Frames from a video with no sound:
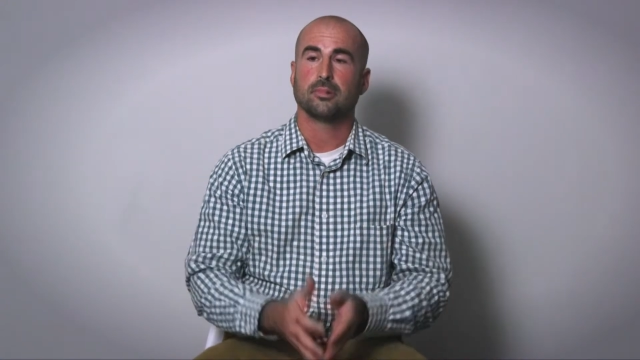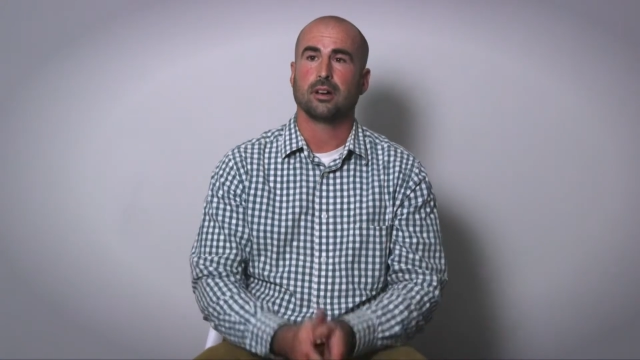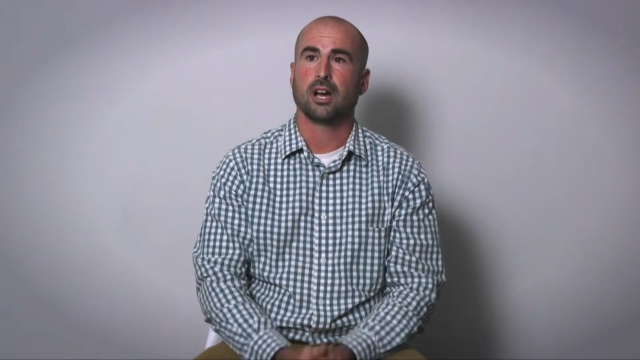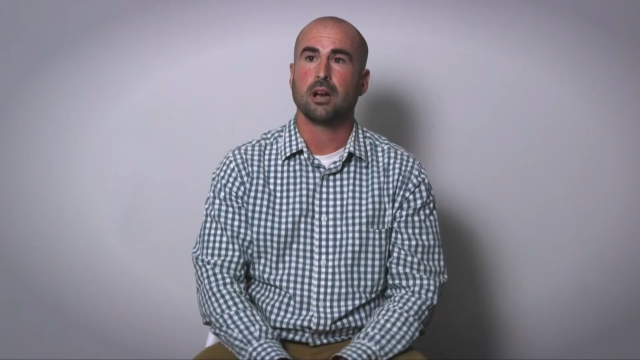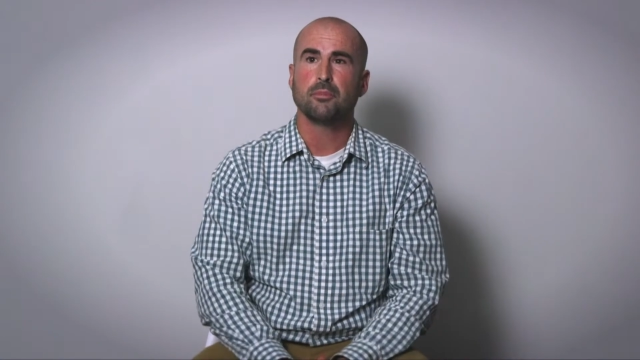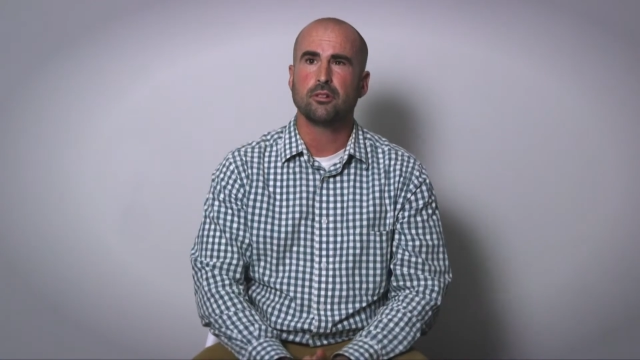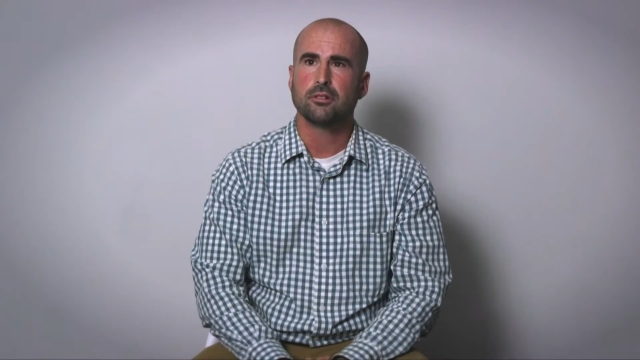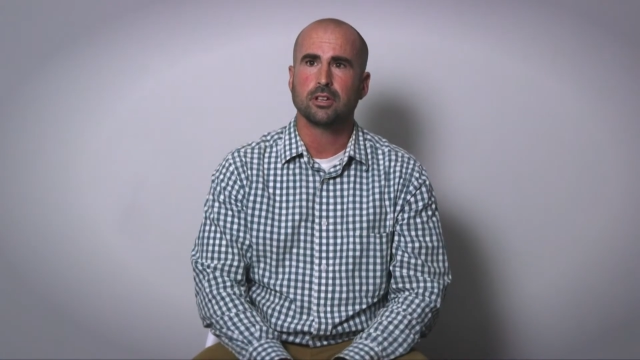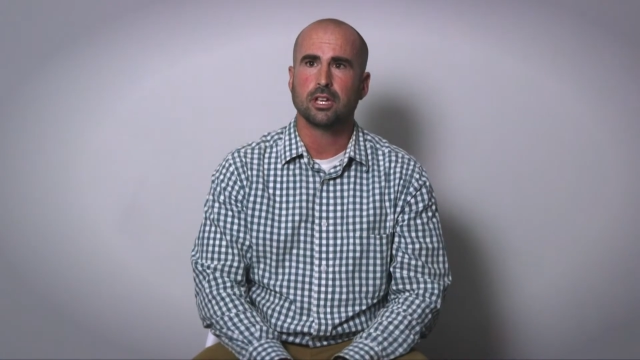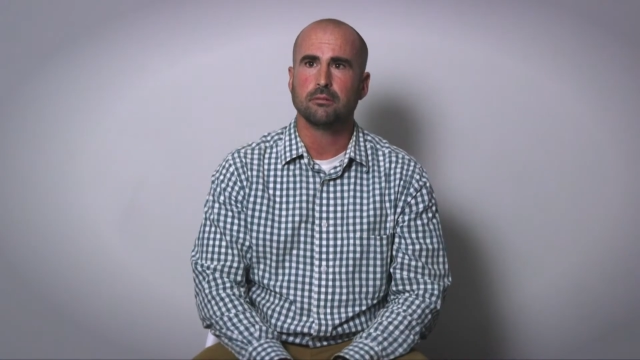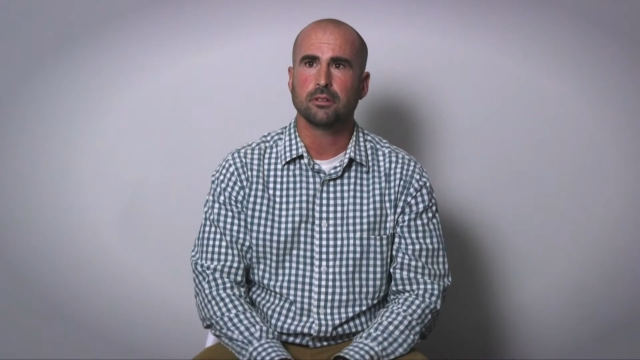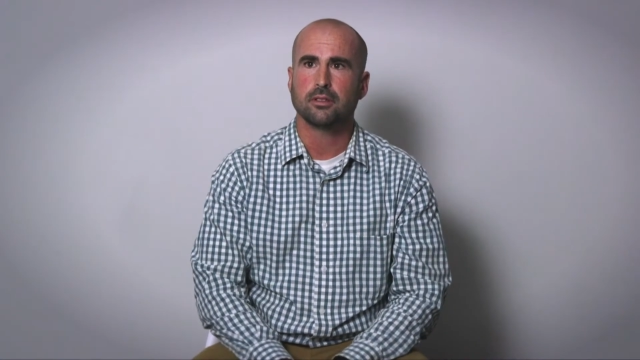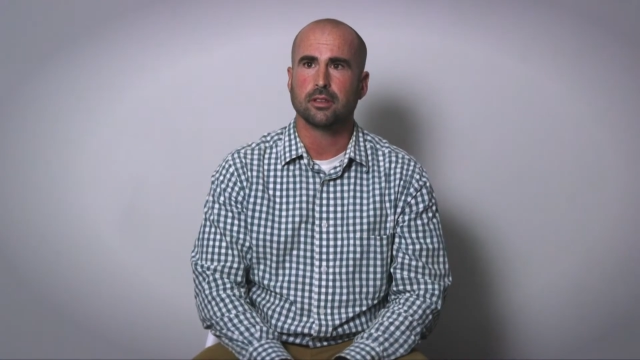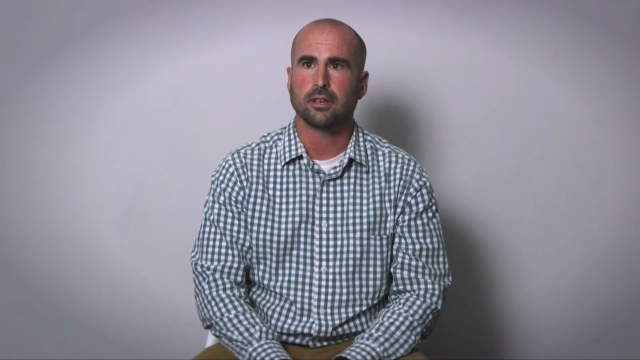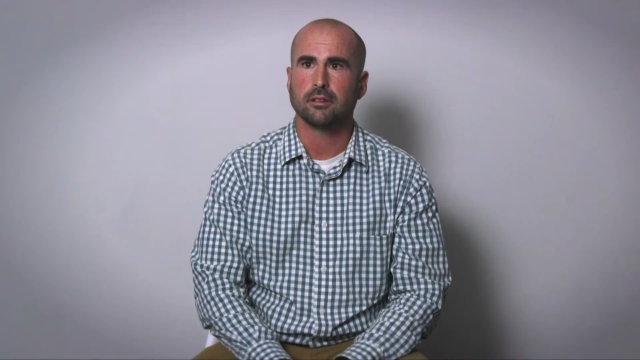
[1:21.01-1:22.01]
I'm okay
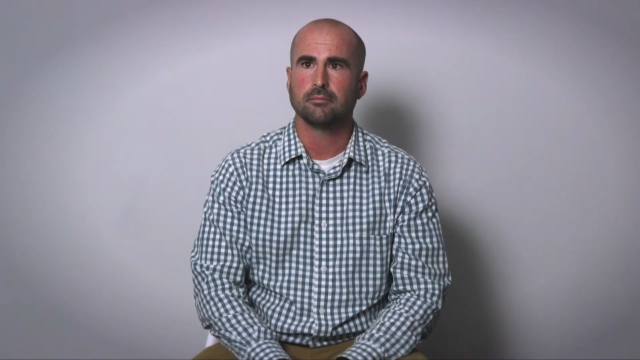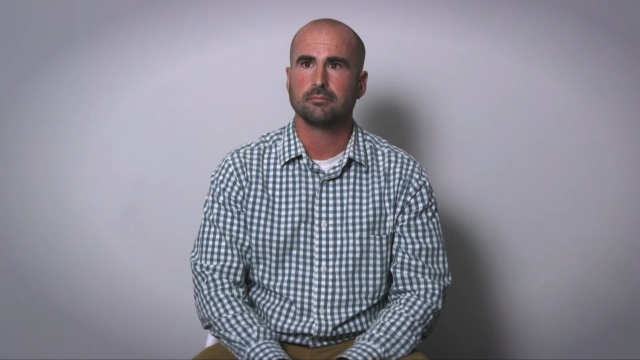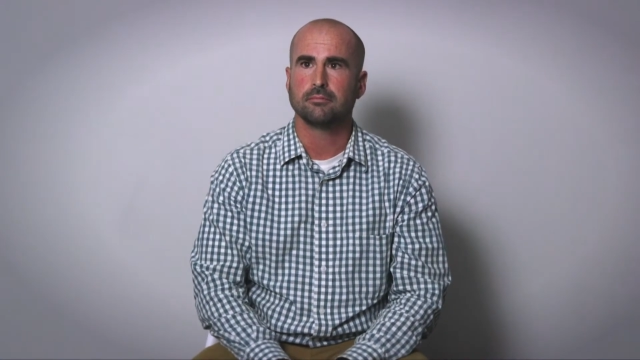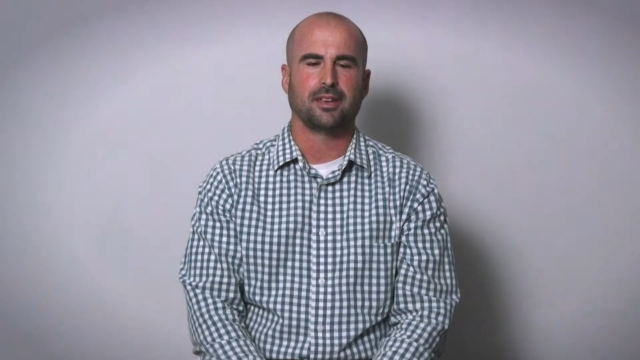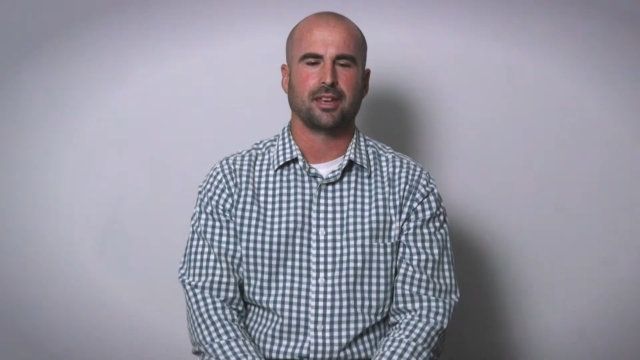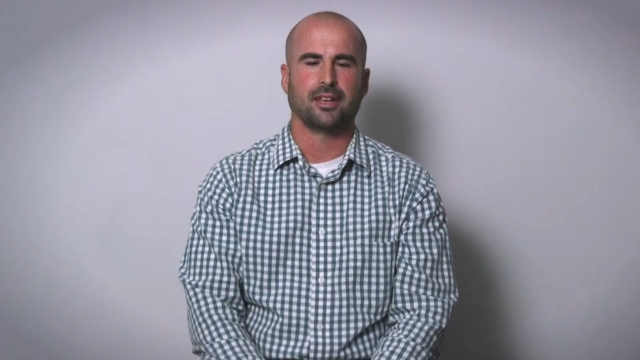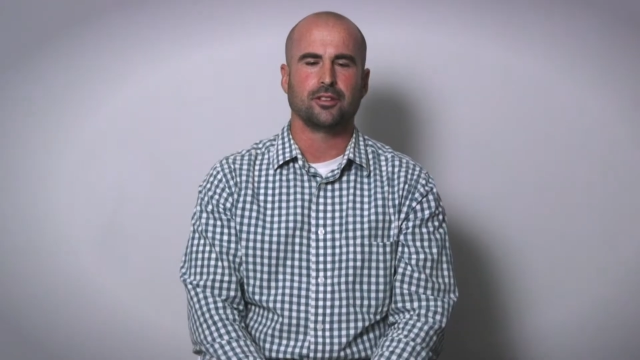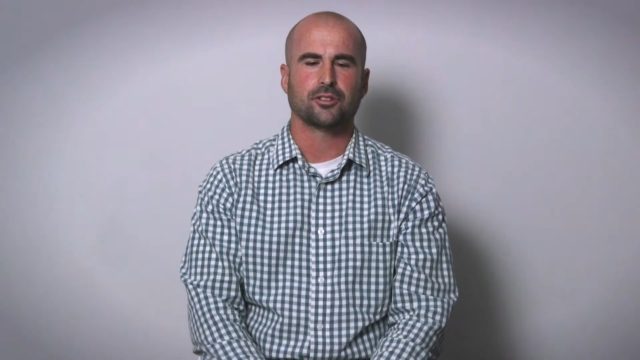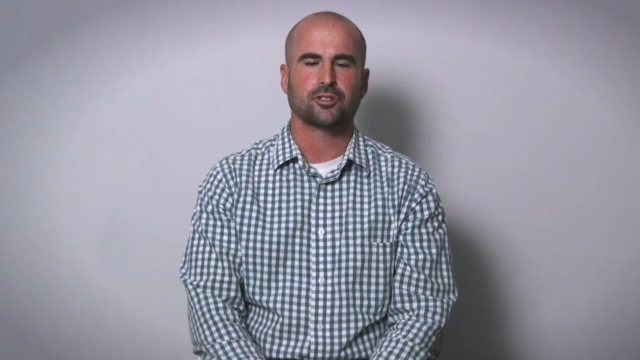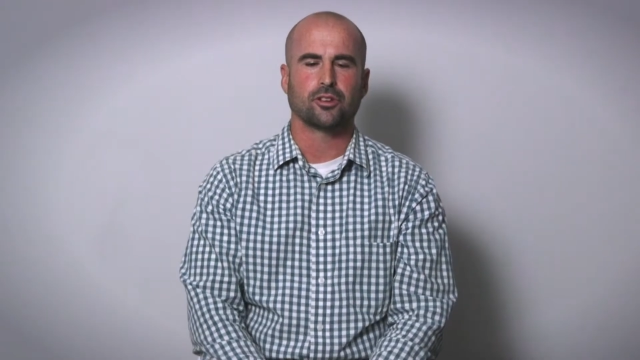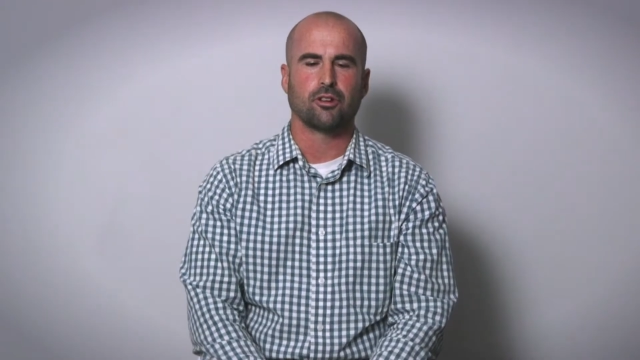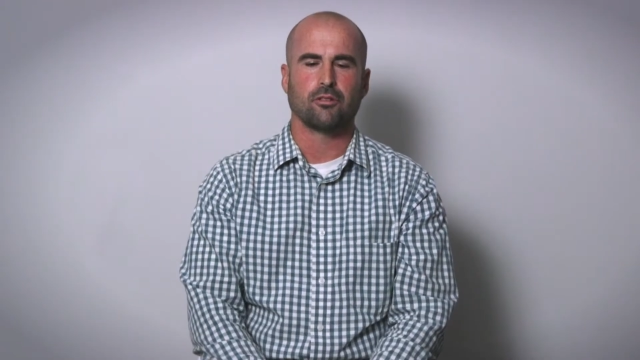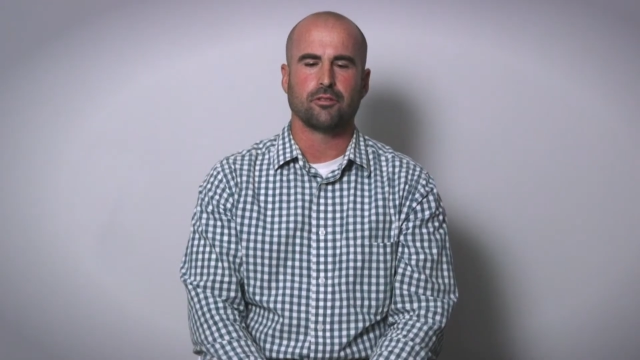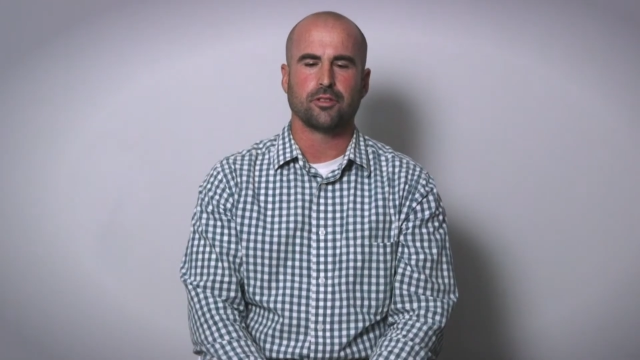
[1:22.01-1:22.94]
with that. And so